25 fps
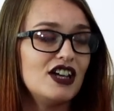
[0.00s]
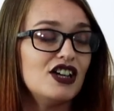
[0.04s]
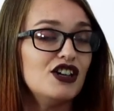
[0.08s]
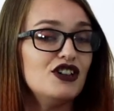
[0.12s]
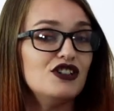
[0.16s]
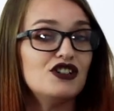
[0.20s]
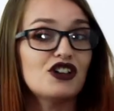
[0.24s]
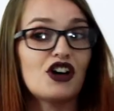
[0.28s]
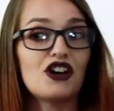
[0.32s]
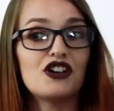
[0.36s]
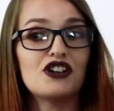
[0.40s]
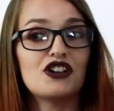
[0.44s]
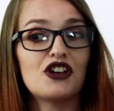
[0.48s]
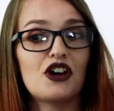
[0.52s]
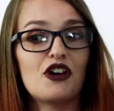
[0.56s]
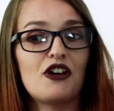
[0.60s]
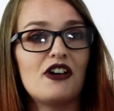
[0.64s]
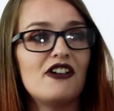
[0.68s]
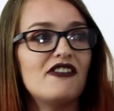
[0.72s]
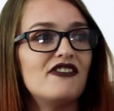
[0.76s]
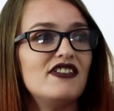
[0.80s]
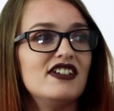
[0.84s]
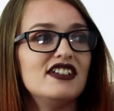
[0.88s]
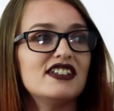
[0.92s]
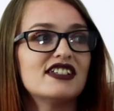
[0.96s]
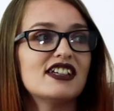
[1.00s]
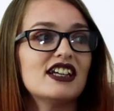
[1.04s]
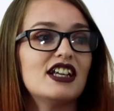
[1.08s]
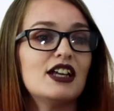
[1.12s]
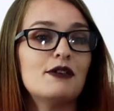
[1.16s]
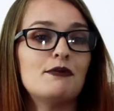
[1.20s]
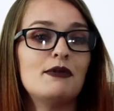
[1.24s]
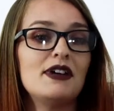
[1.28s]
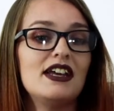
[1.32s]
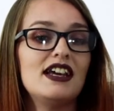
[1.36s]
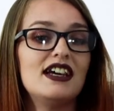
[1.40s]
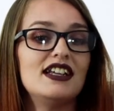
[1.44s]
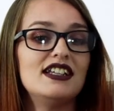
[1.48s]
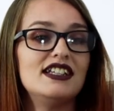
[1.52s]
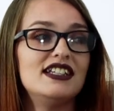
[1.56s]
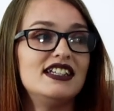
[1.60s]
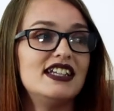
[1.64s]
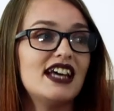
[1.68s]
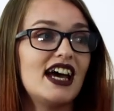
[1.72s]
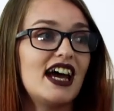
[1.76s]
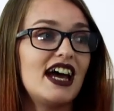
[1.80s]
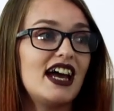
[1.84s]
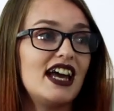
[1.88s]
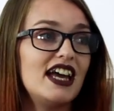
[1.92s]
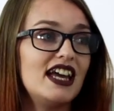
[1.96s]
You don't know if it's going to be a
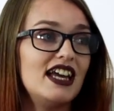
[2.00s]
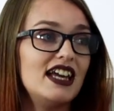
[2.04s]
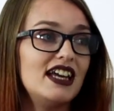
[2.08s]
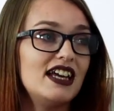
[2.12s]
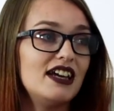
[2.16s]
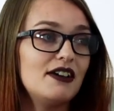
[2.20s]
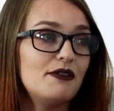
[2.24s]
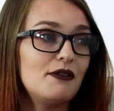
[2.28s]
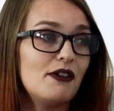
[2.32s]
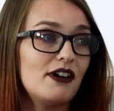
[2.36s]
day